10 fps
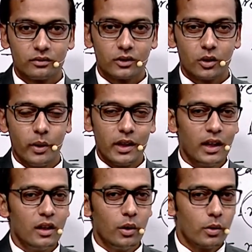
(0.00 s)
we can
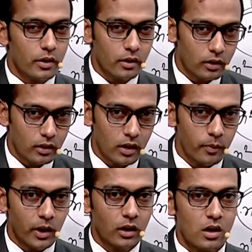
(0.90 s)
use
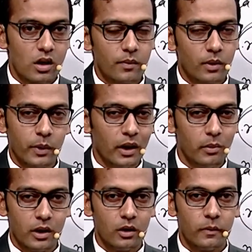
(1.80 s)
simple concept of
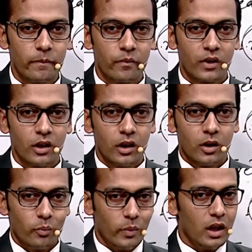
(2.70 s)
perimeter.
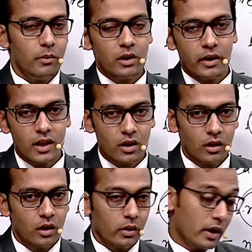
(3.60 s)
perimeter is
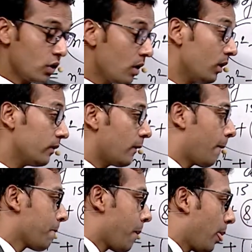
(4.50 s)
sum of
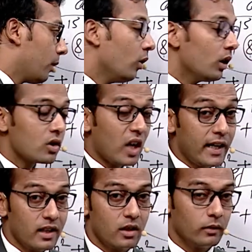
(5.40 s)
all
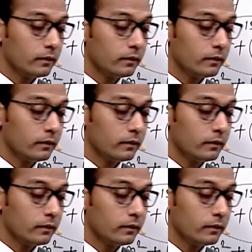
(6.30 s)
sides